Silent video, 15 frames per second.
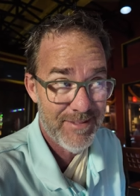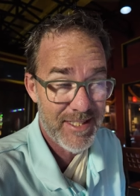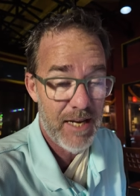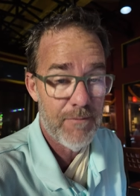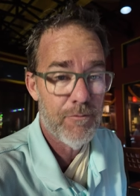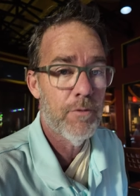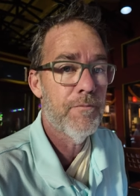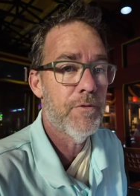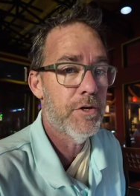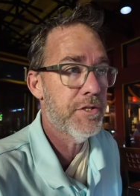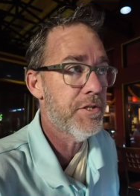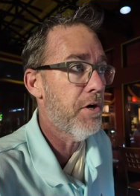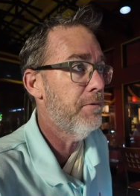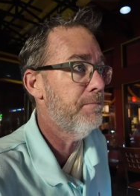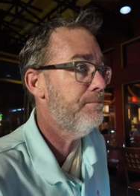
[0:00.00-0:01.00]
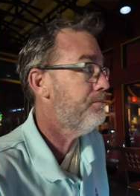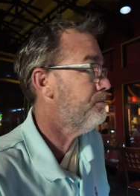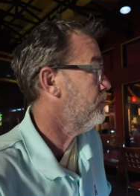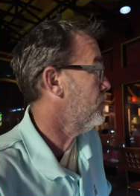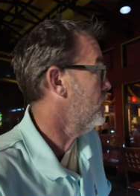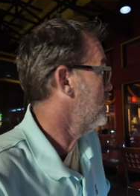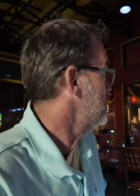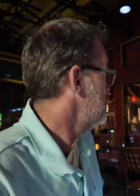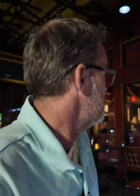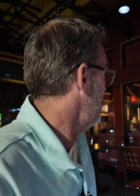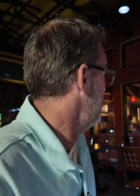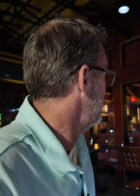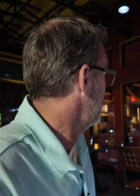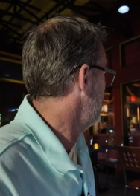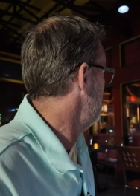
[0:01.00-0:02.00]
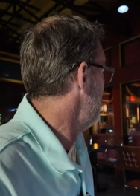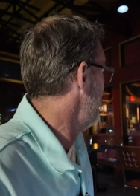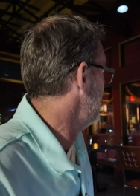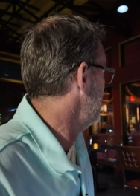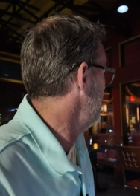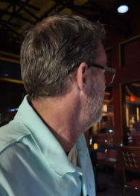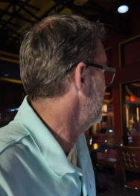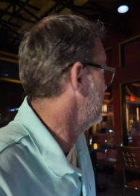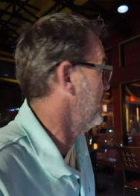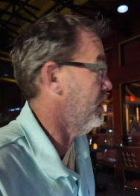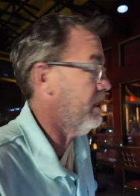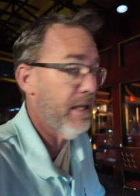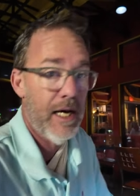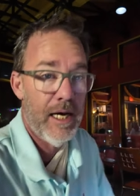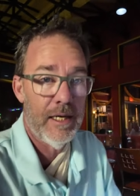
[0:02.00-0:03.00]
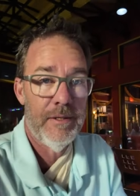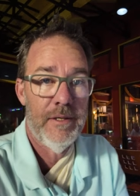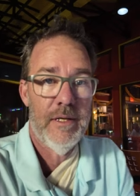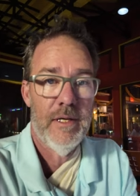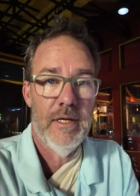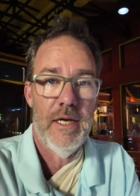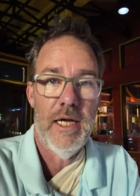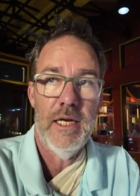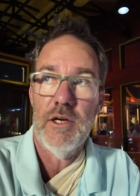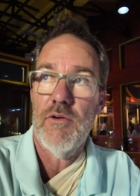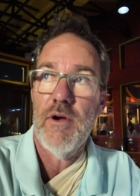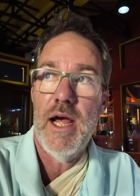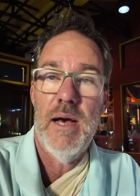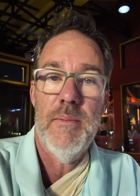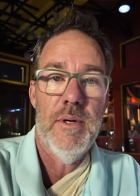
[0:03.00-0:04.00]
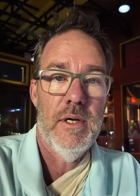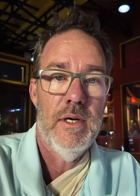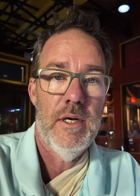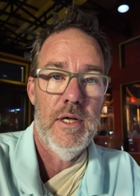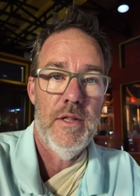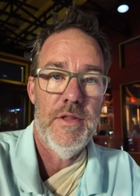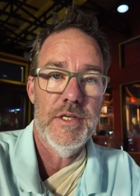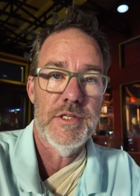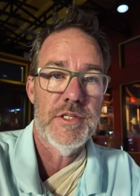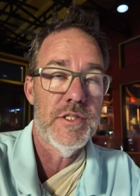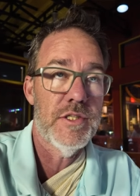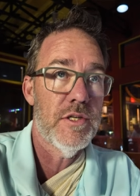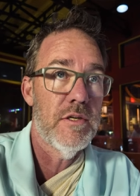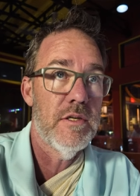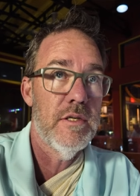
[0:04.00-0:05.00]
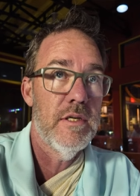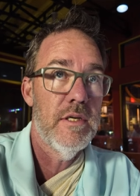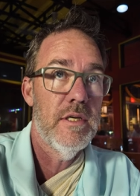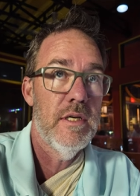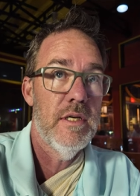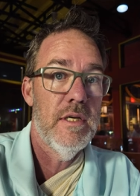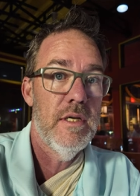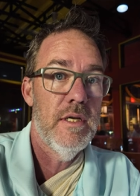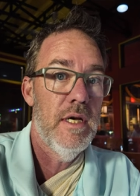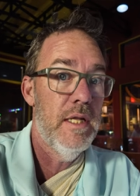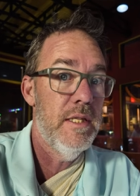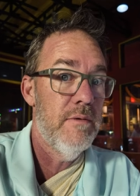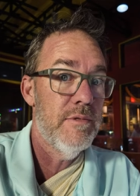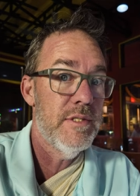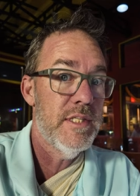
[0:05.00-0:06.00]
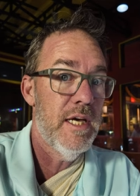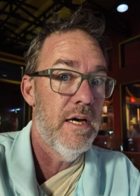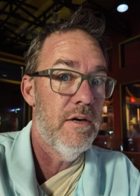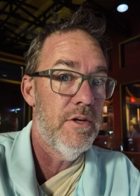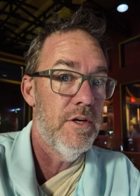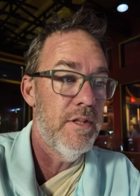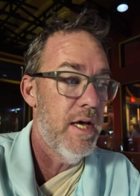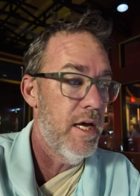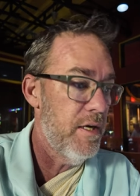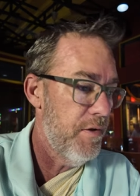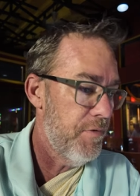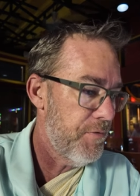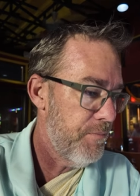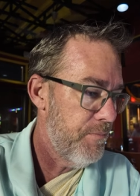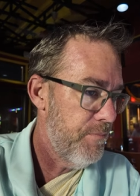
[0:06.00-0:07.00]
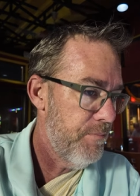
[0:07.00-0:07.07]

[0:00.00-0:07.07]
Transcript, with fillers: save room for dessert. So I'm going to go back up and get mine and grab this dessert, and then we'll see how good that is.